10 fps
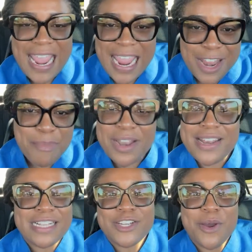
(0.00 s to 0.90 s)
anybody
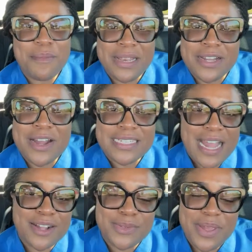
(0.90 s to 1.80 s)
that you come in
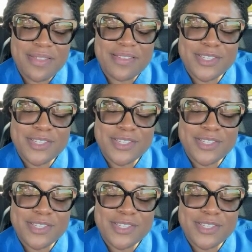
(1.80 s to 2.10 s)
contact with.